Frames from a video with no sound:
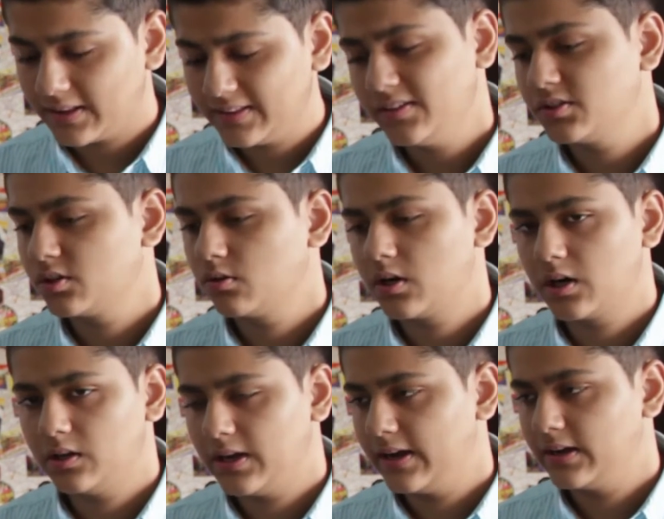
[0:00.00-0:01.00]
I think
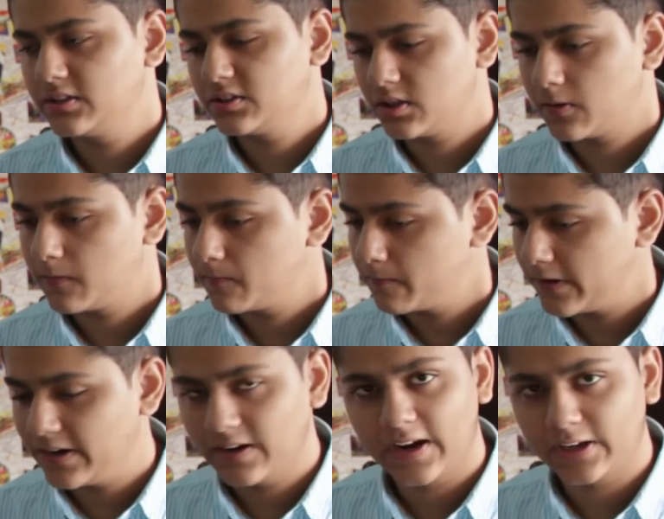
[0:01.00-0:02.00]
Xonar lines are
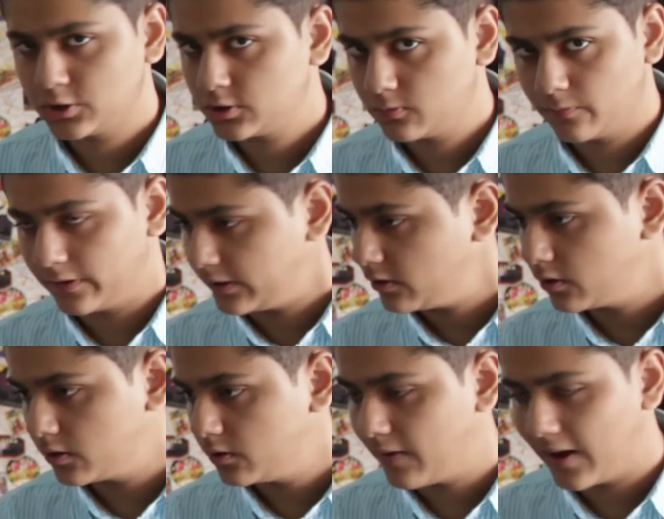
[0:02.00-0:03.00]
very nice, very
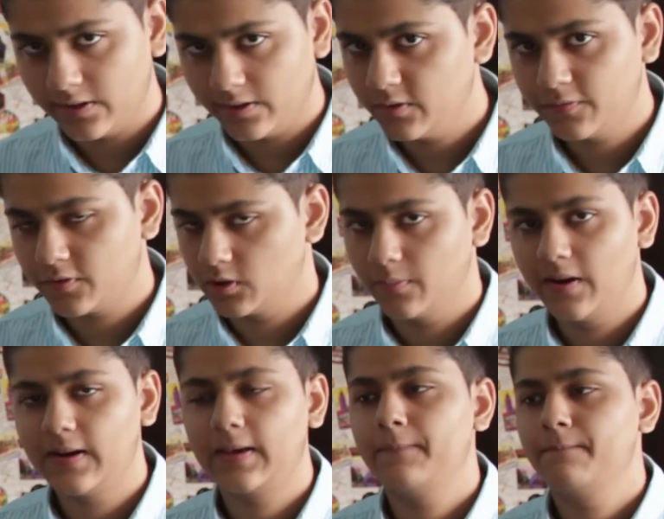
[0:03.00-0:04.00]
good value for the
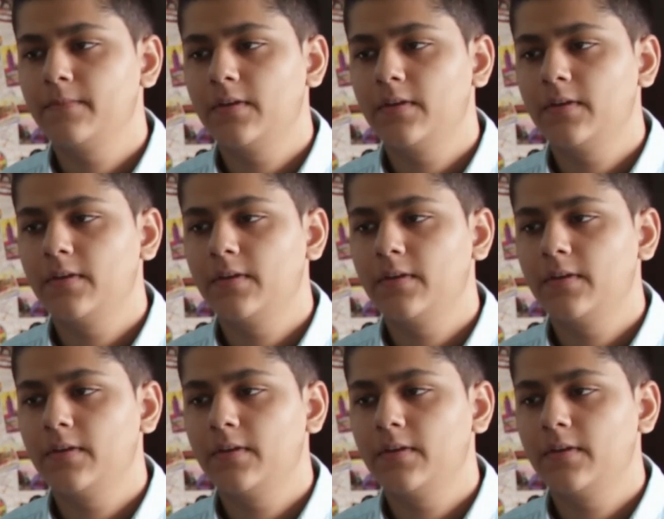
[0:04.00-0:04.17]
money.